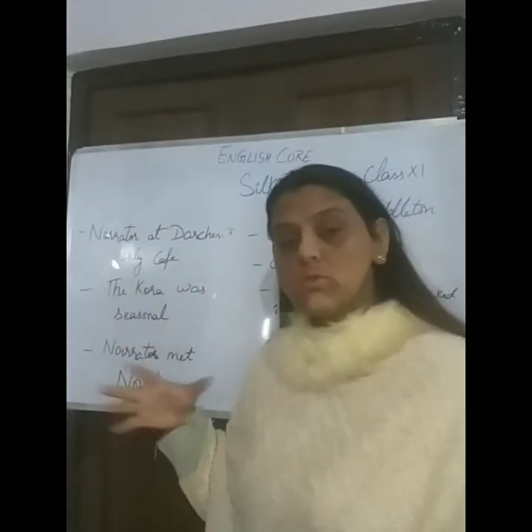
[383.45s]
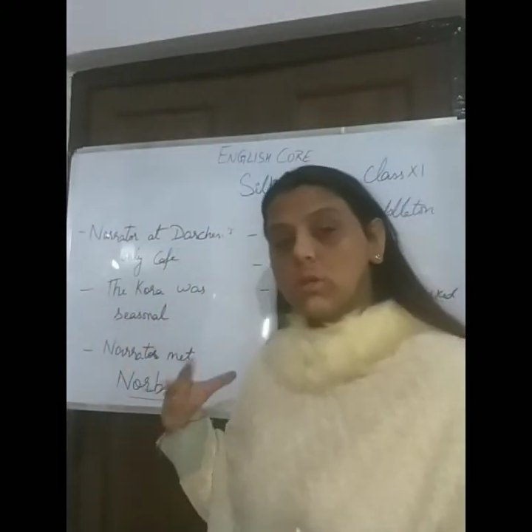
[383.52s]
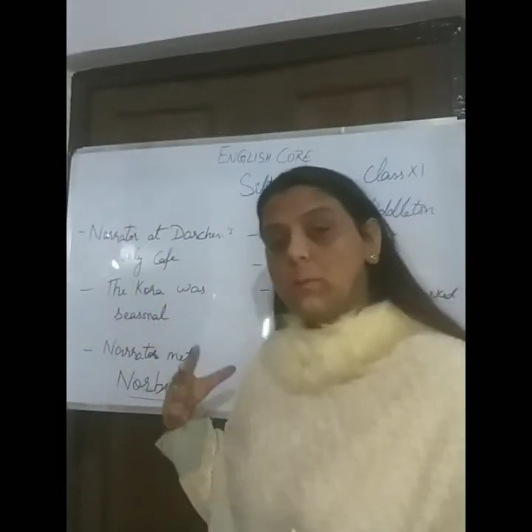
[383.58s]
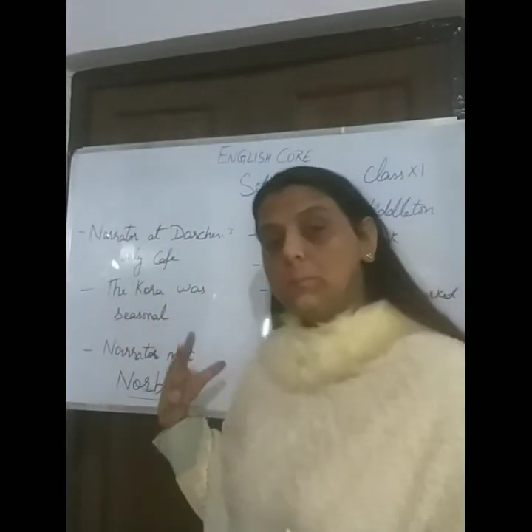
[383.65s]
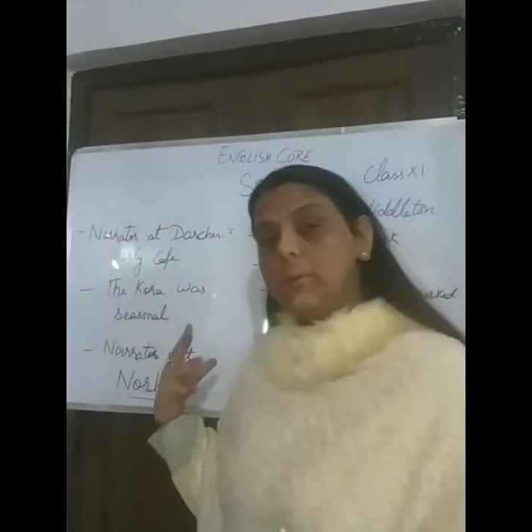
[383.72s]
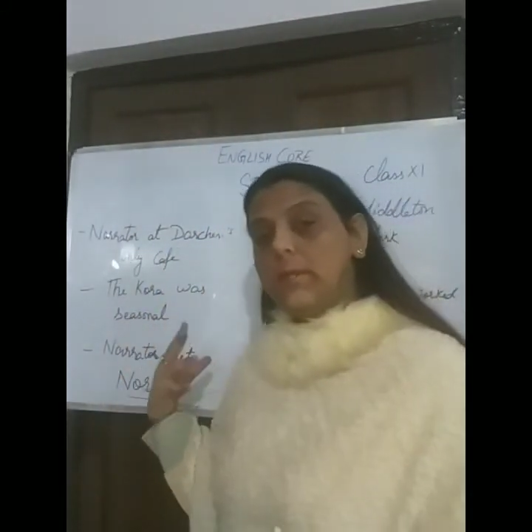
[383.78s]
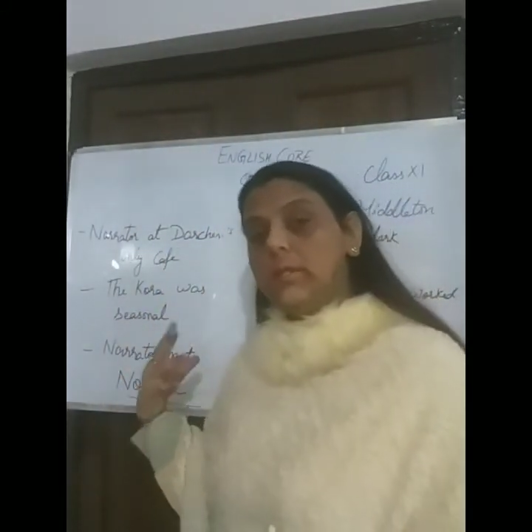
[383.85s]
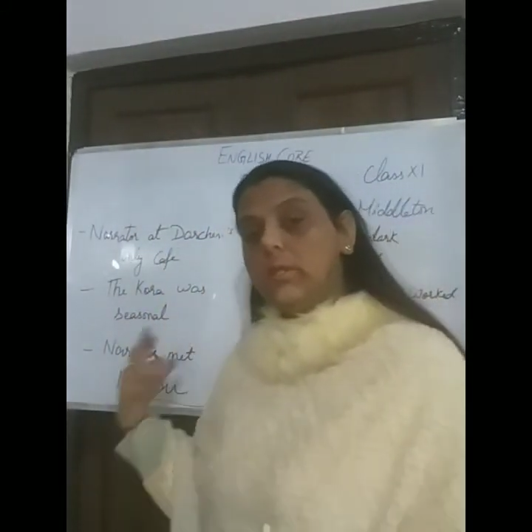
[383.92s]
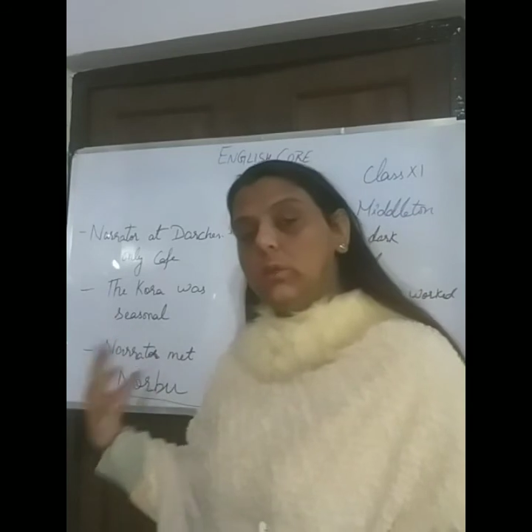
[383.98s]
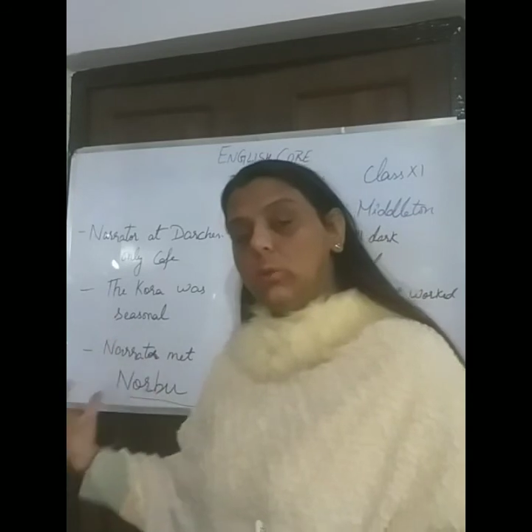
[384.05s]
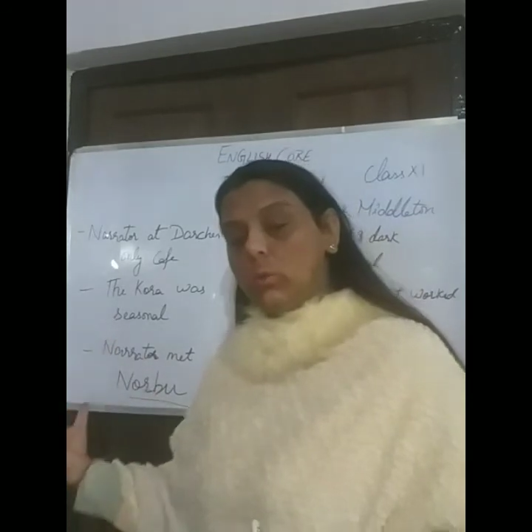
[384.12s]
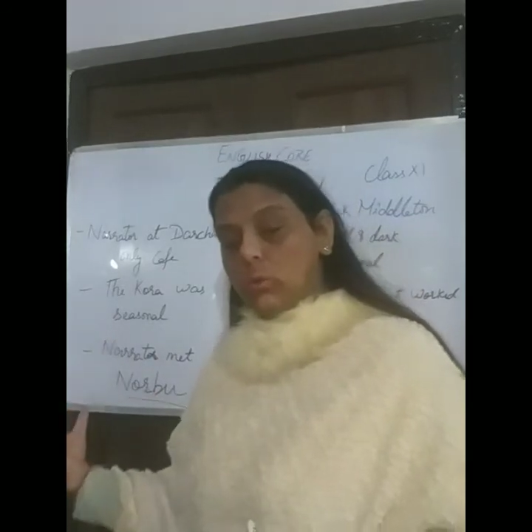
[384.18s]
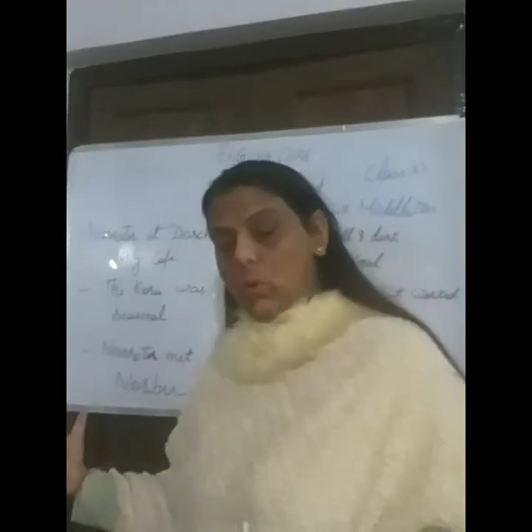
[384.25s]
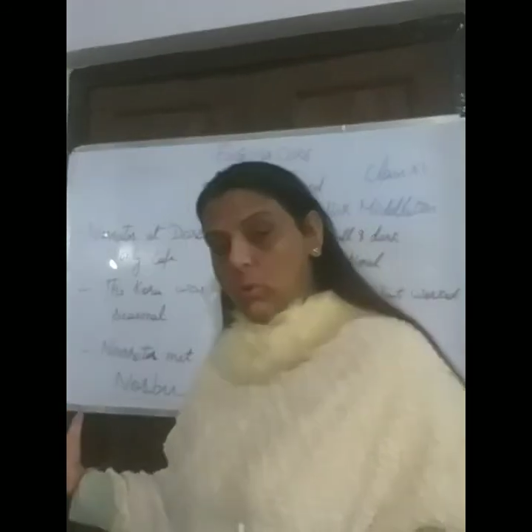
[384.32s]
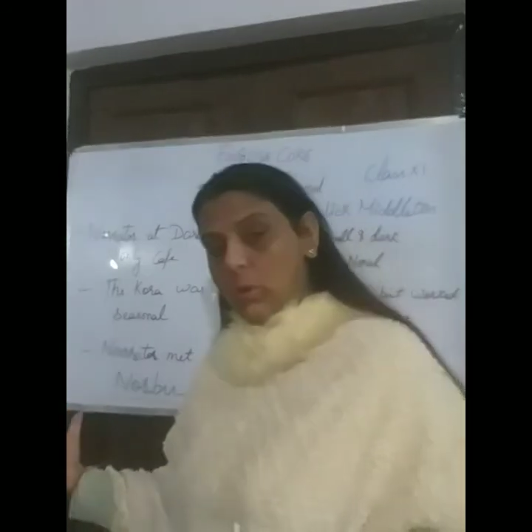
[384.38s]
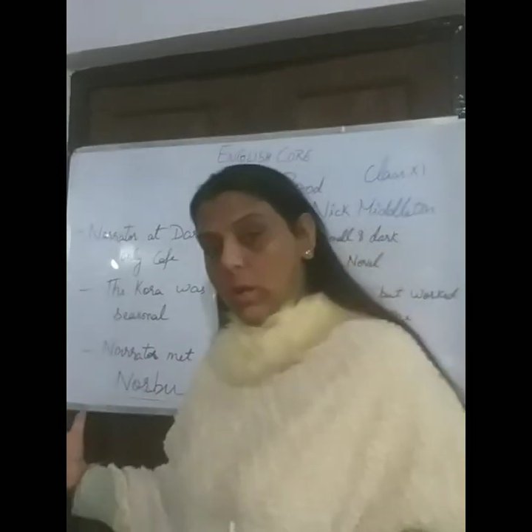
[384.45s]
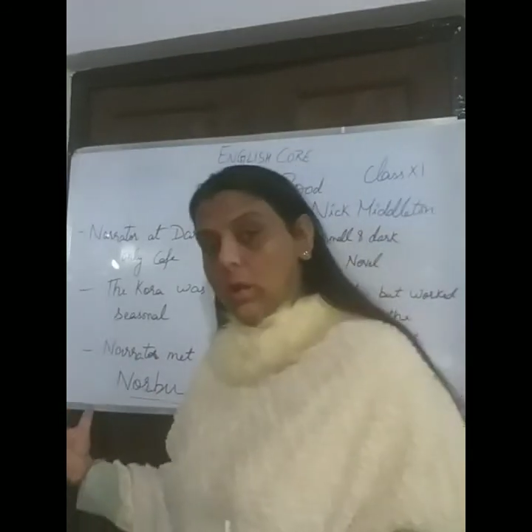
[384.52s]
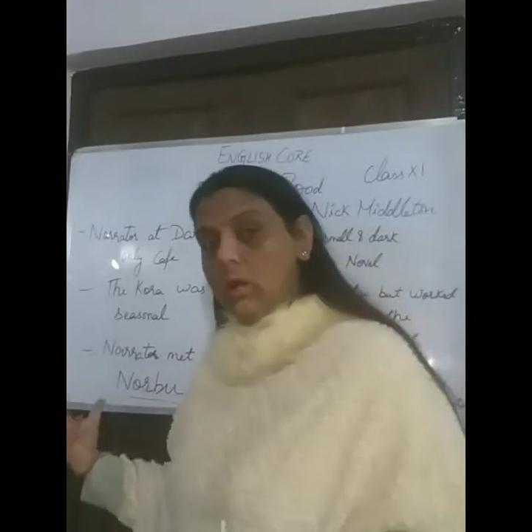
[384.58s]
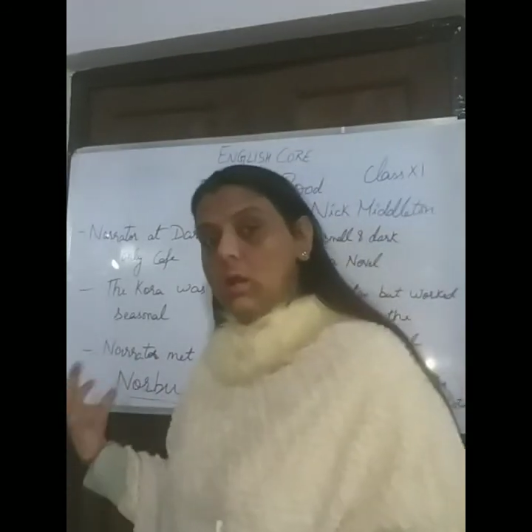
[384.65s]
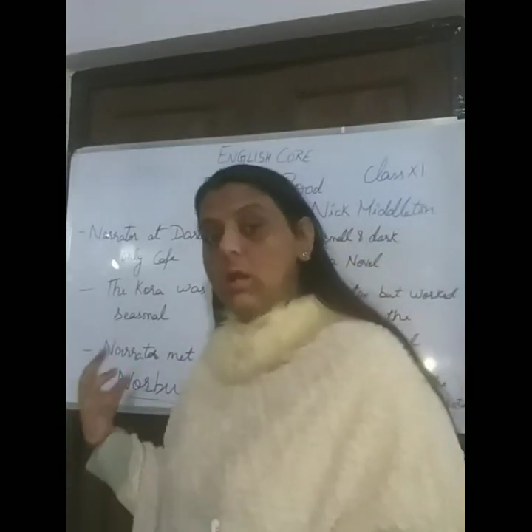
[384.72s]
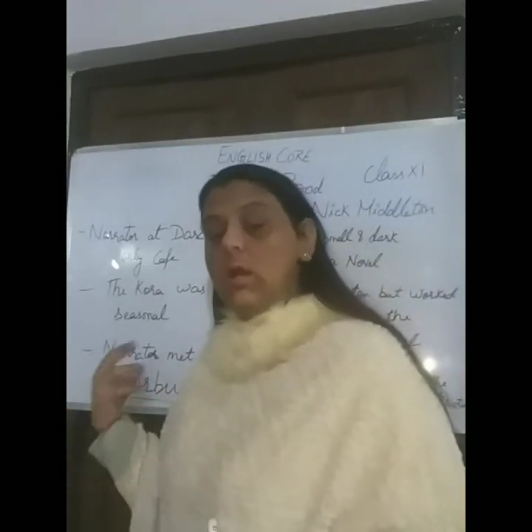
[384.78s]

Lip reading: to complete the Ukora,